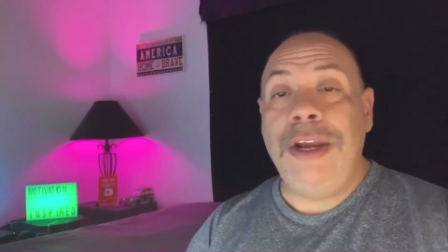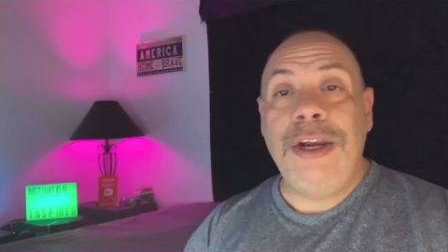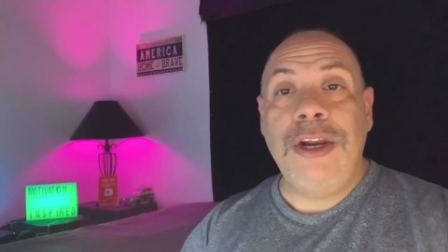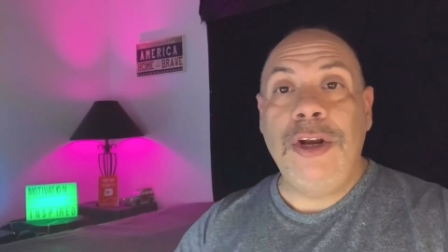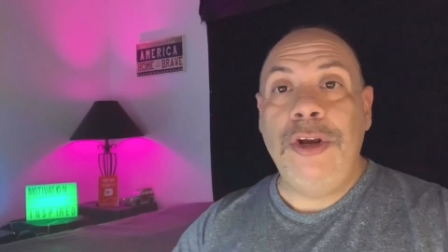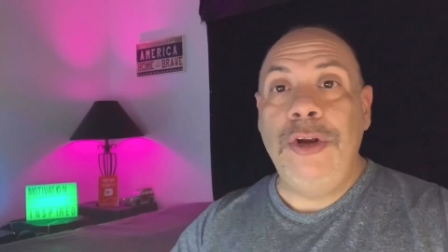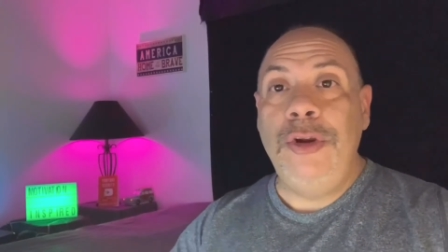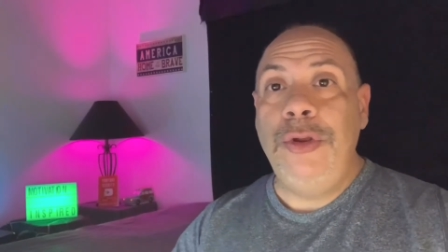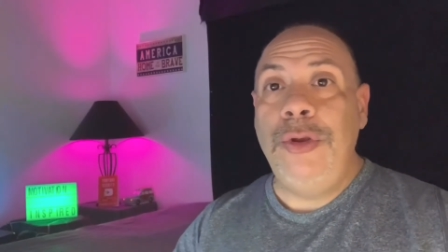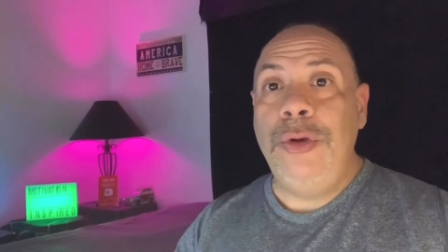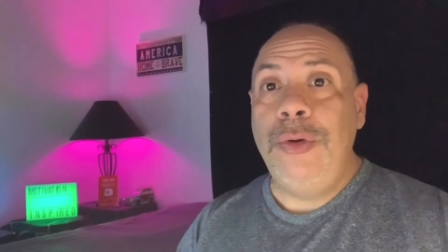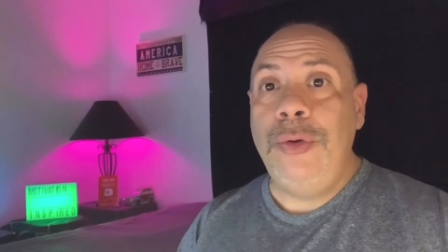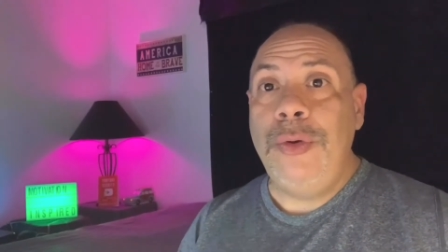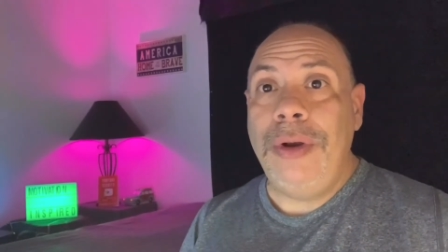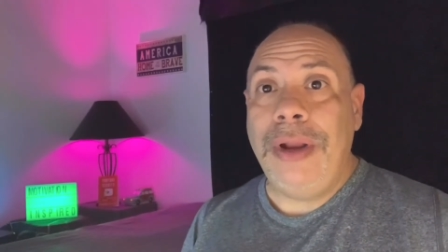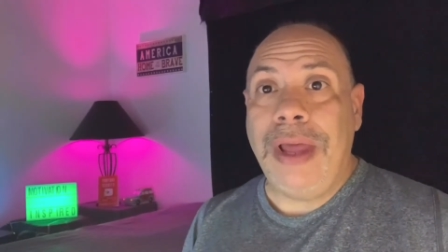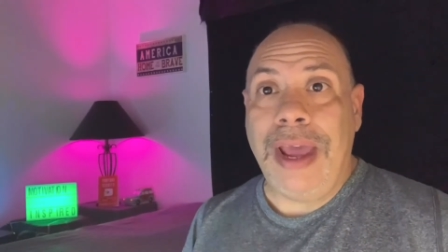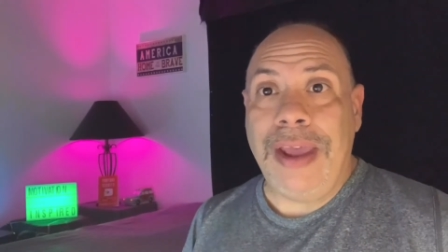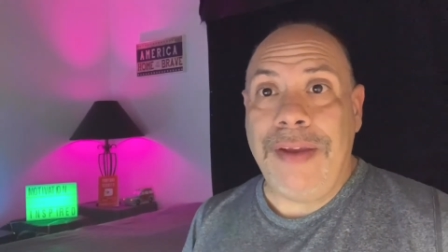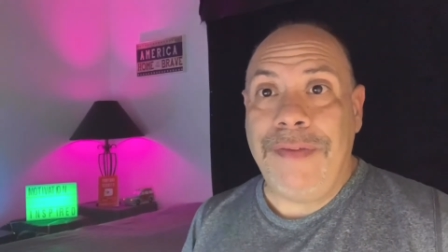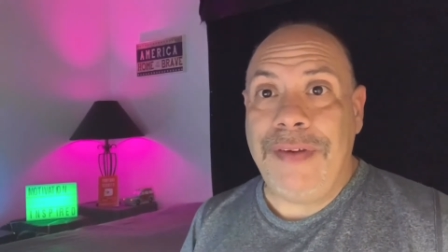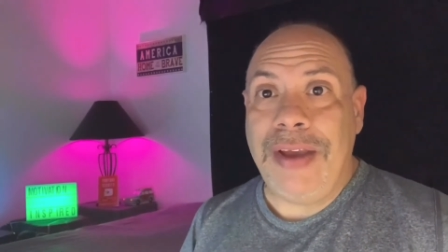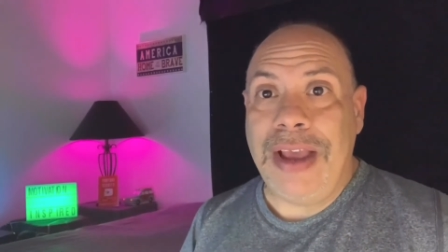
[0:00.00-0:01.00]
the new
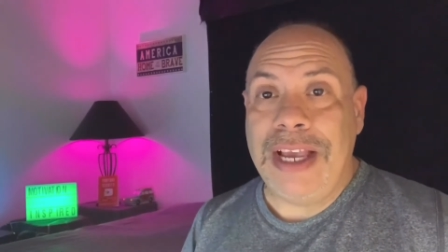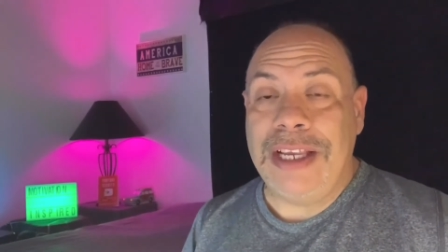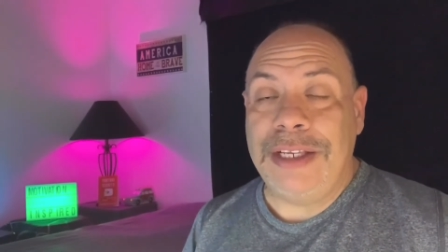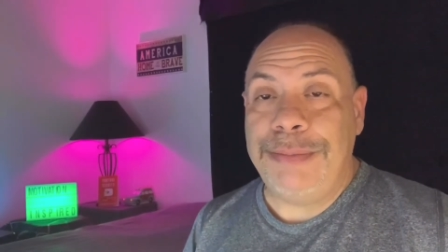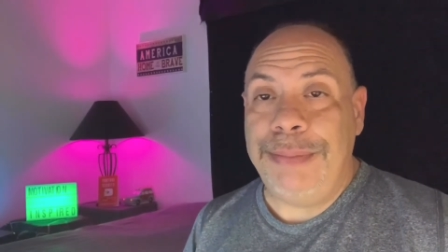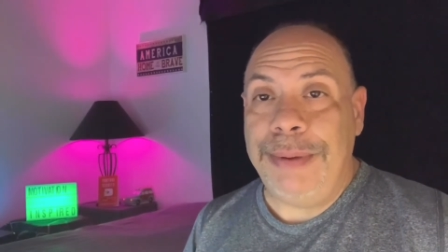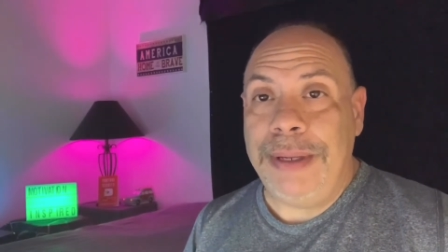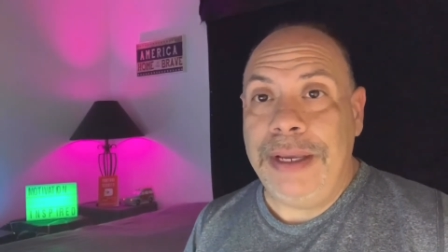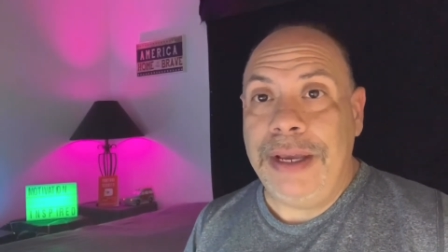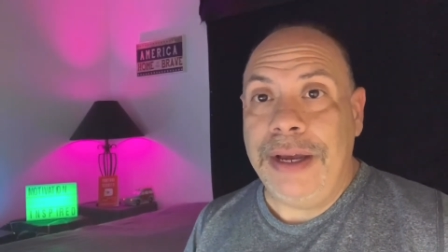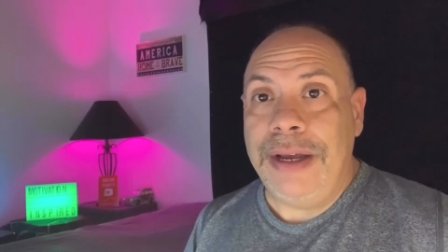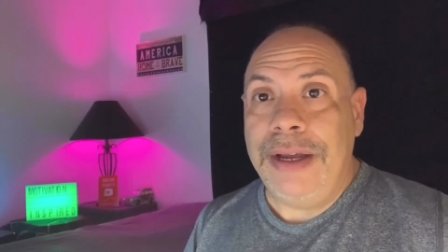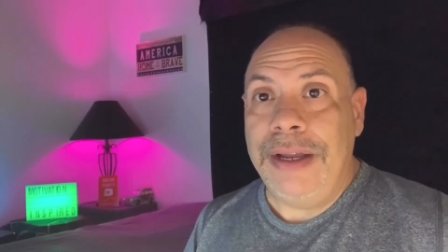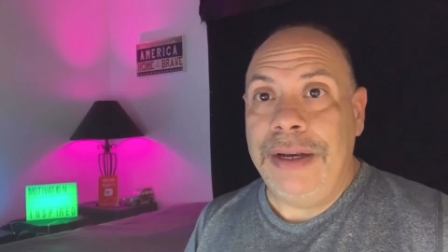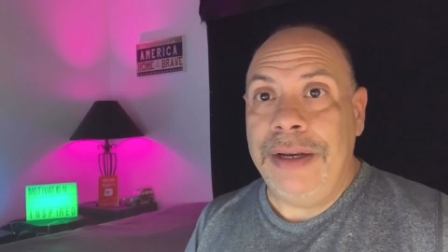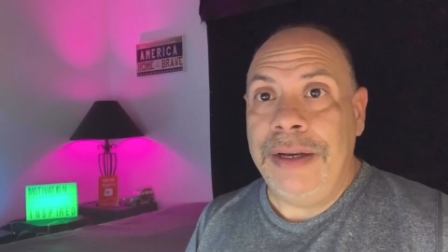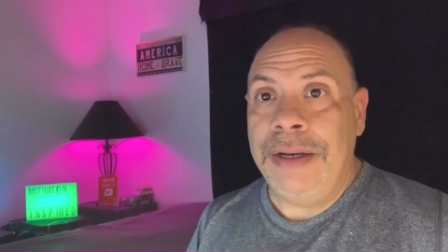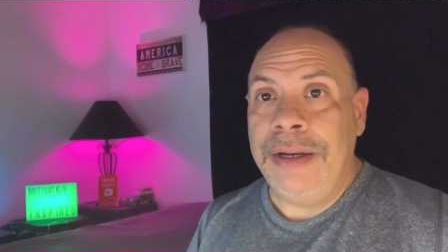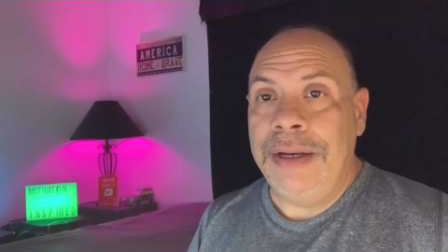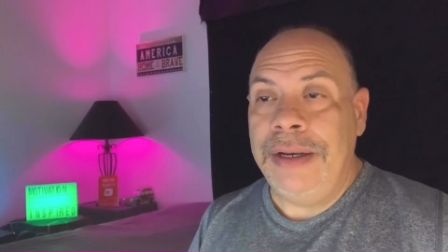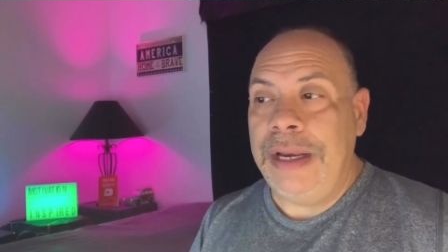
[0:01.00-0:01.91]
life has begun.